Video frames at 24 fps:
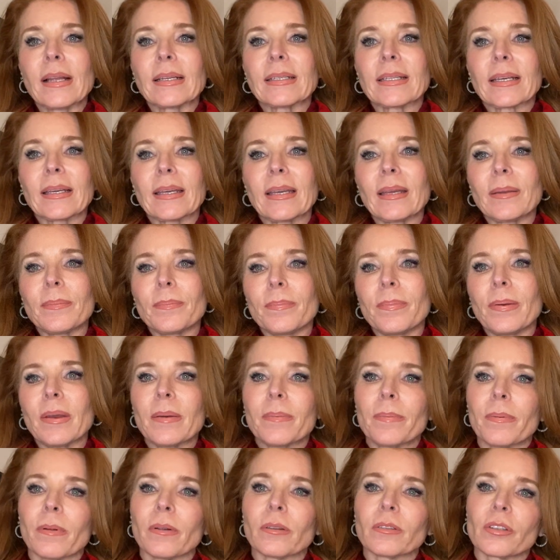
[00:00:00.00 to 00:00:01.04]
to get
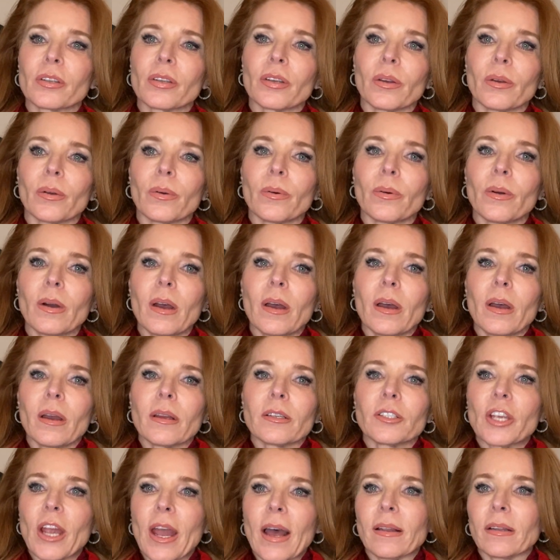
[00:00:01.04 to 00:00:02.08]
people to
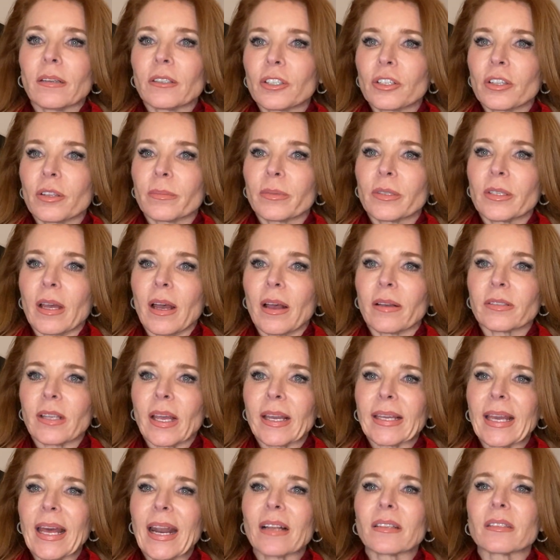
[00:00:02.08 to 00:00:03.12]
challenge themselves
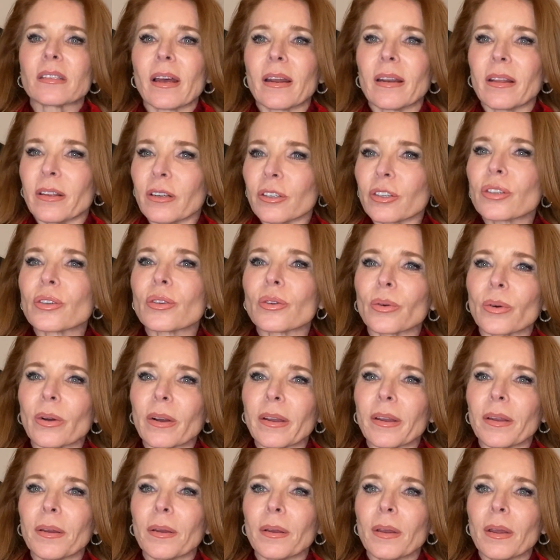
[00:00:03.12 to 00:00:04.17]
and get outside of their
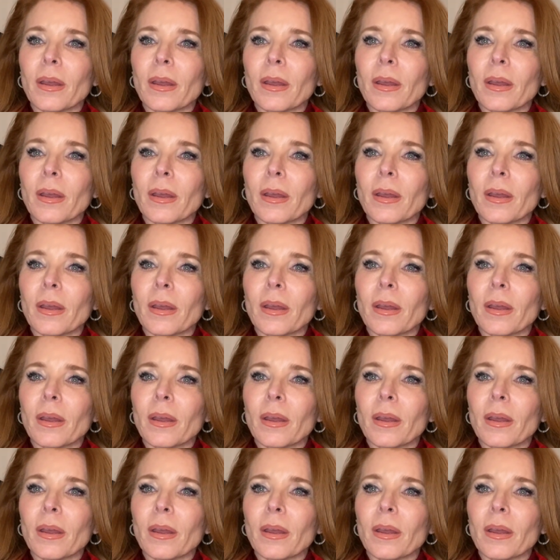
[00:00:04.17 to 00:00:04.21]
story,